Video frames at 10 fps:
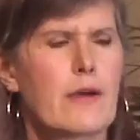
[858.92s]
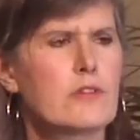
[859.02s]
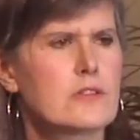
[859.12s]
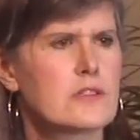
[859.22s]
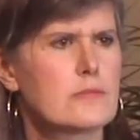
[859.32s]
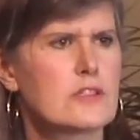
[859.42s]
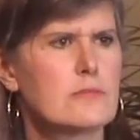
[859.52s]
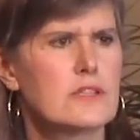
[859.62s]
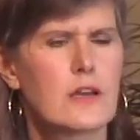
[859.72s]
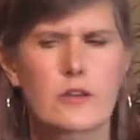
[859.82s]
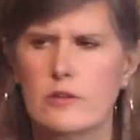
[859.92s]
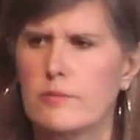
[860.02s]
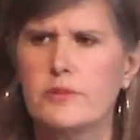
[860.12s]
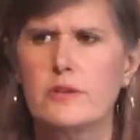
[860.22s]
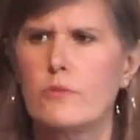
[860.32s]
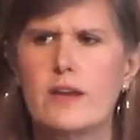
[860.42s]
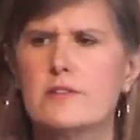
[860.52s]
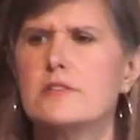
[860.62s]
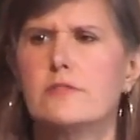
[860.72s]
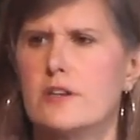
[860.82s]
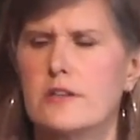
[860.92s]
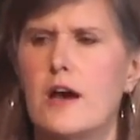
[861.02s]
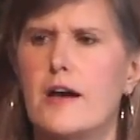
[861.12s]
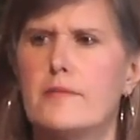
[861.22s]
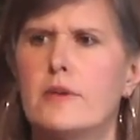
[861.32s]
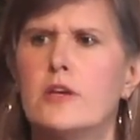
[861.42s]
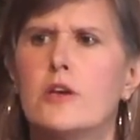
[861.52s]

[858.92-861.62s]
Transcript: that would seem to me a complete waste of our time.